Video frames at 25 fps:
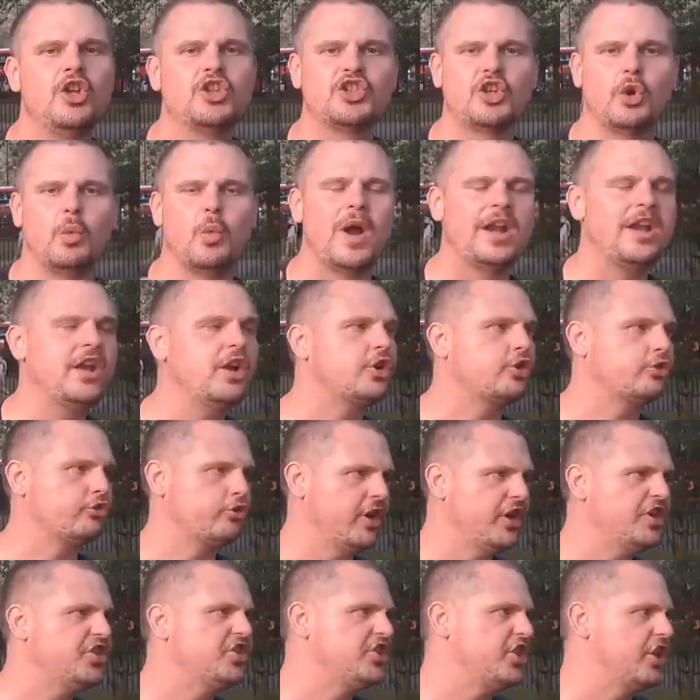So when a
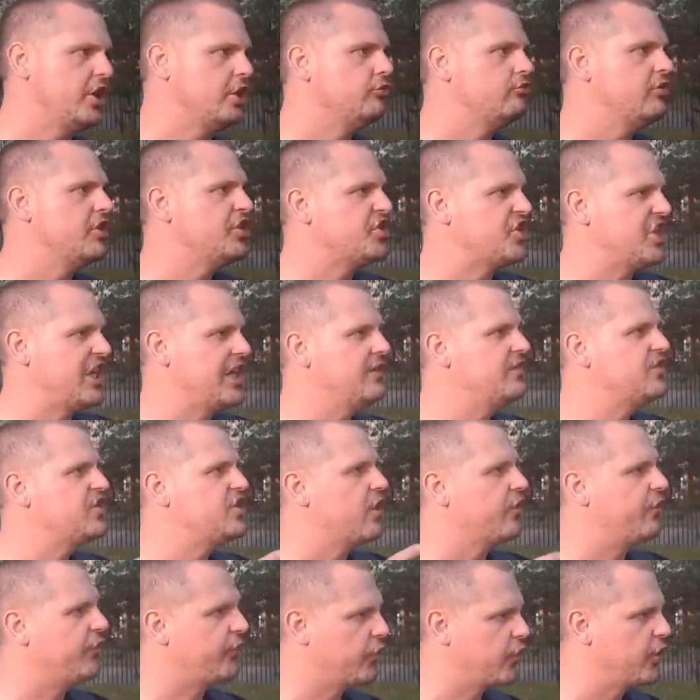Christian receives
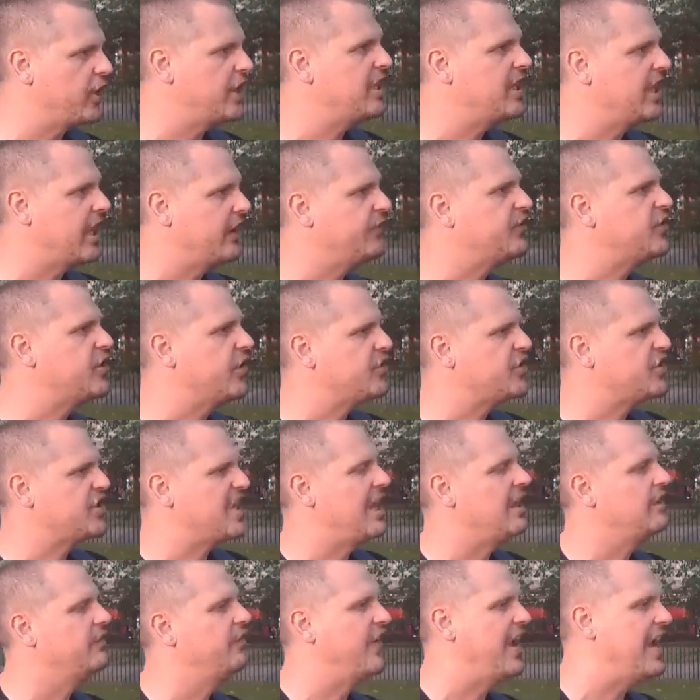the free gift of
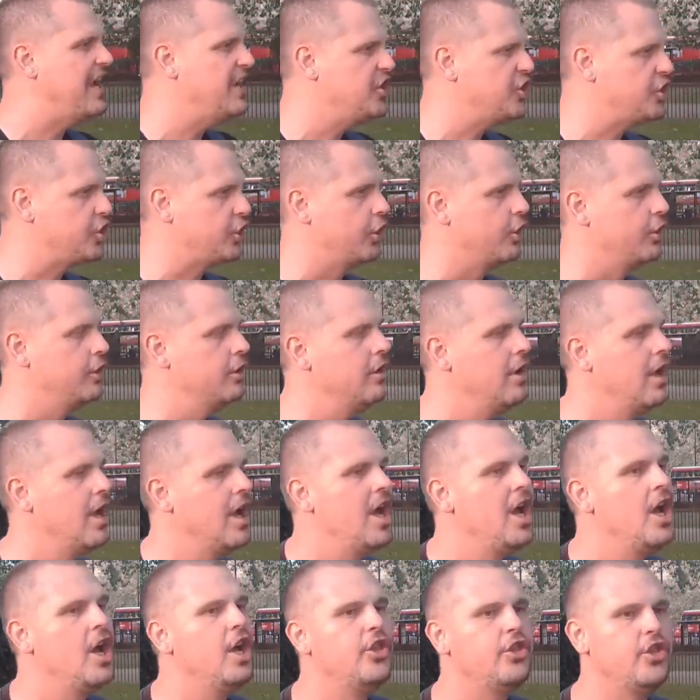salvation,
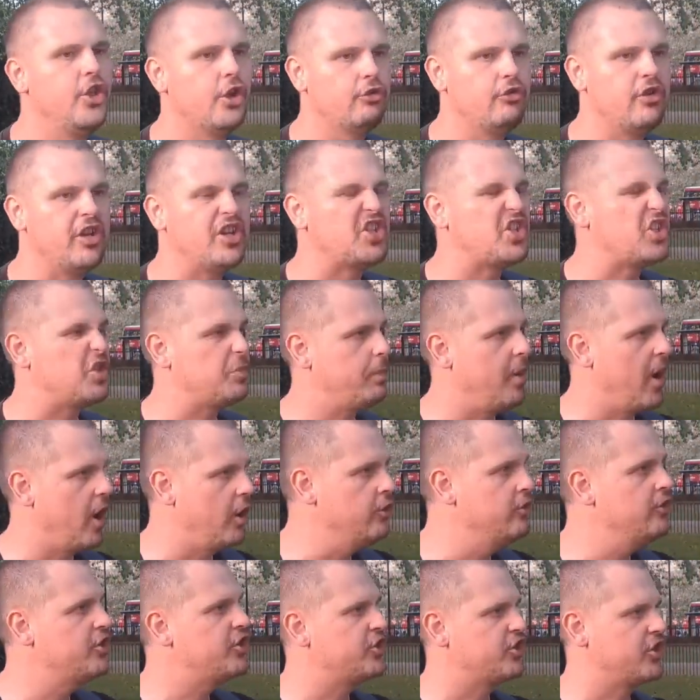the
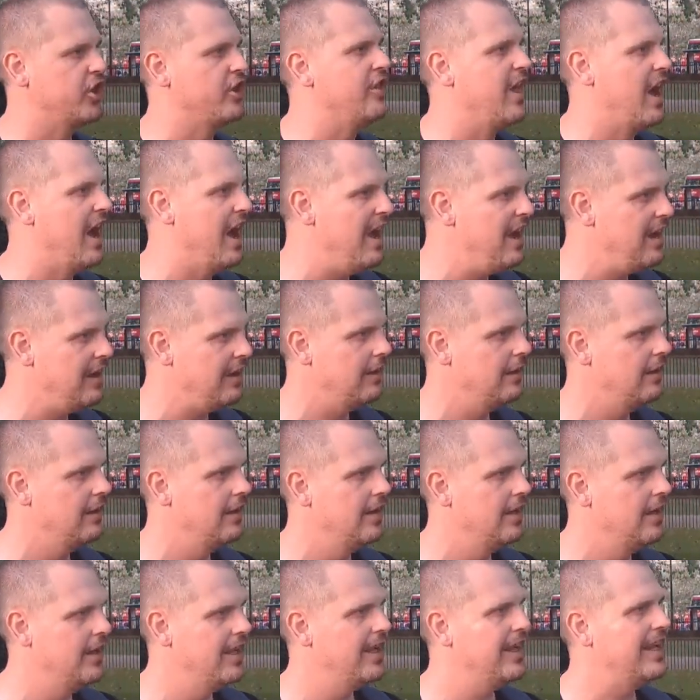response to that
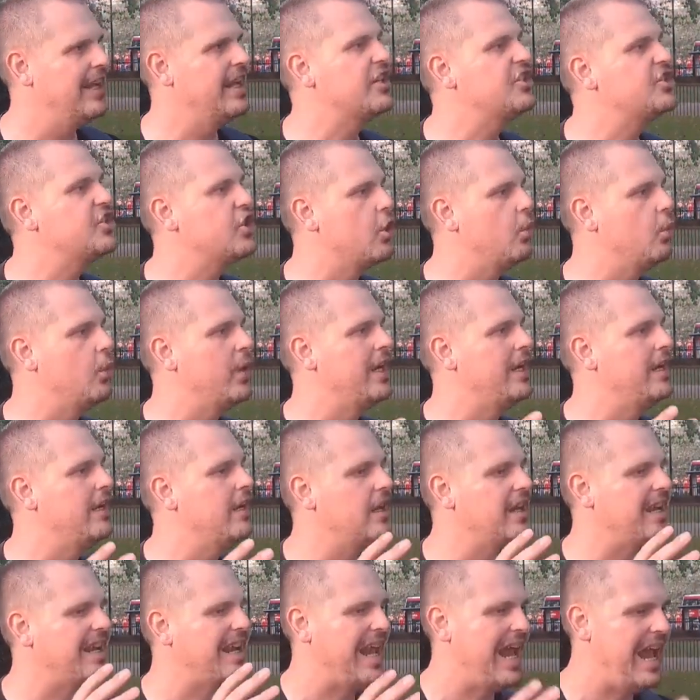is that
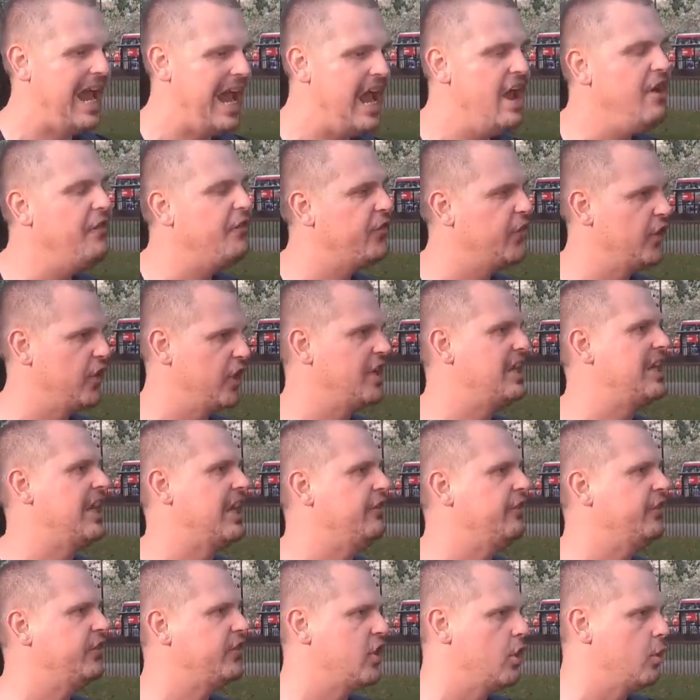we care for the
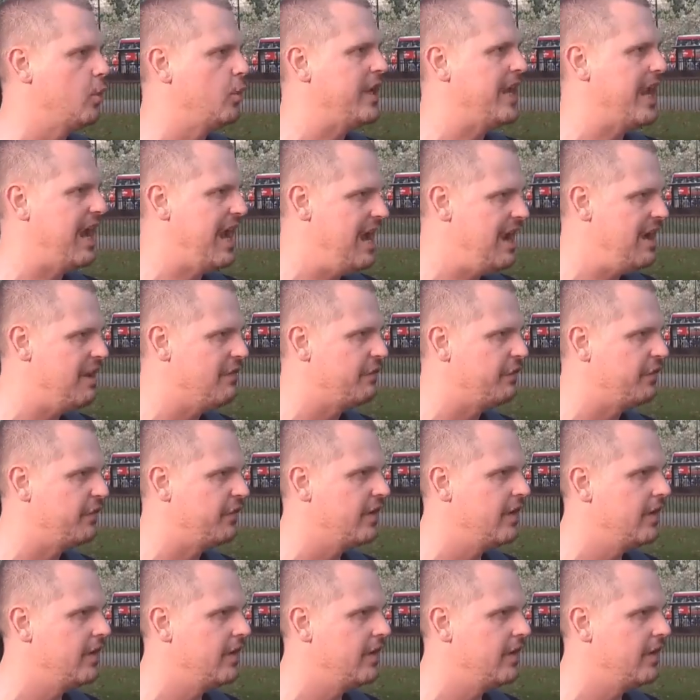gift that we have.